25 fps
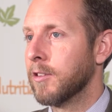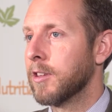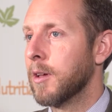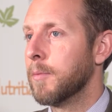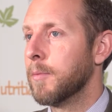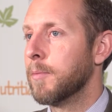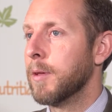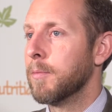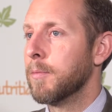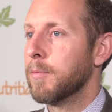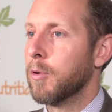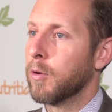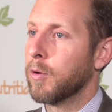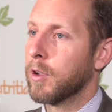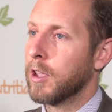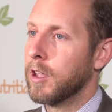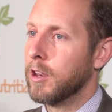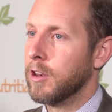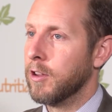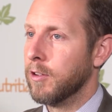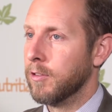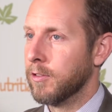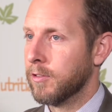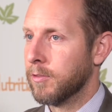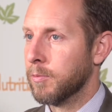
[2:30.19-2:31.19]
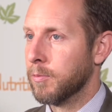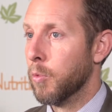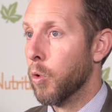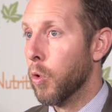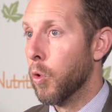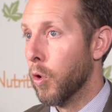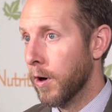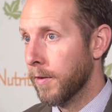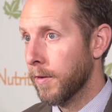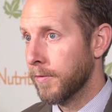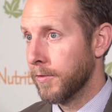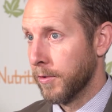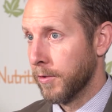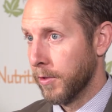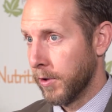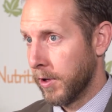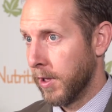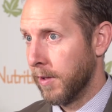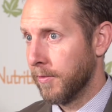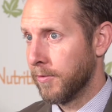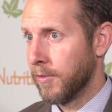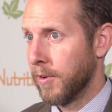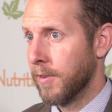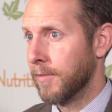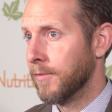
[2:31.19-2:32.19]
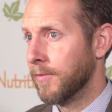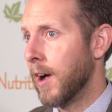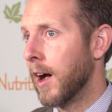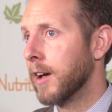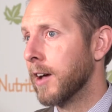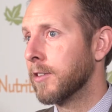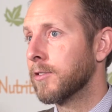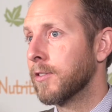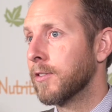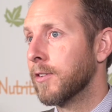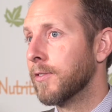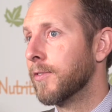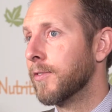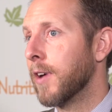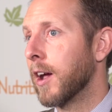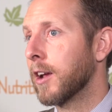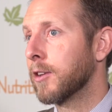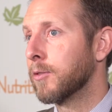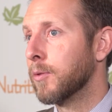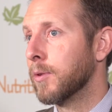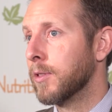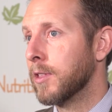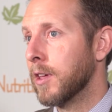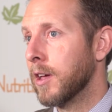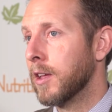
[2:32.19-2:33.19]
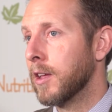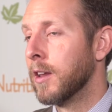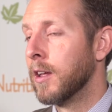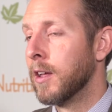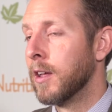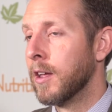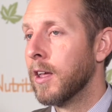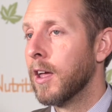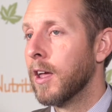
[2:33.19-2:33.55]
some people can use more if they're looking for a faster effect with it,